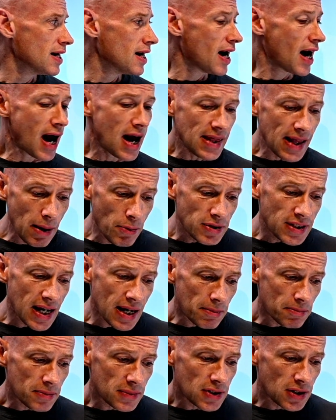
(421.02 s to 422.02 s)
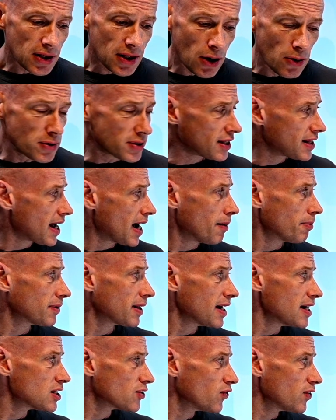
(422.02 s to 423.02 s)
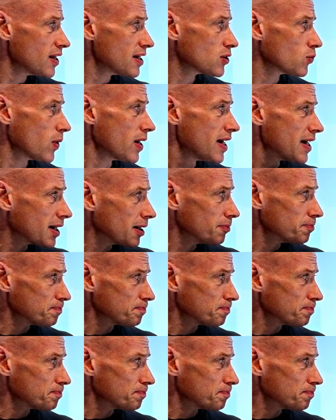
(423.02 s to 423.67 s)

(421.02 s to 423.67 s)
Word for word: And that was it. So those are the updates for this week.